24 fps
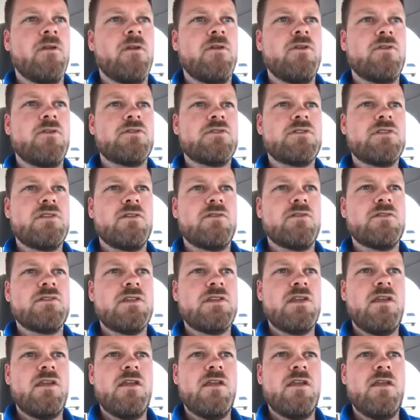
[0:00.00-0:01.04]
You'll still
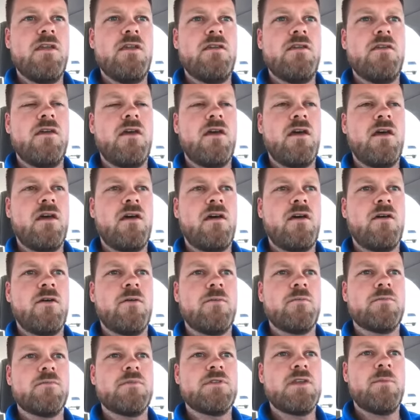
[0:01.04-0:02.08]
see
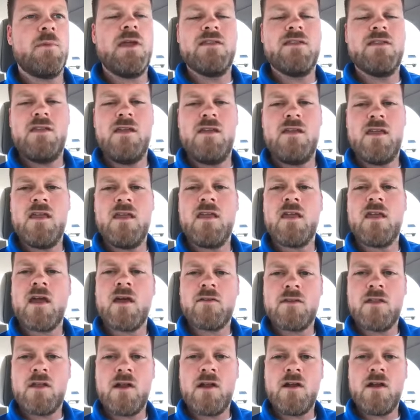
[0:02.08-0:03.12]
some antiquing
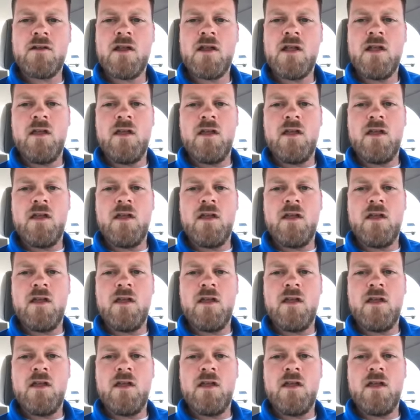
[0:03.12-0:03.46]
out there.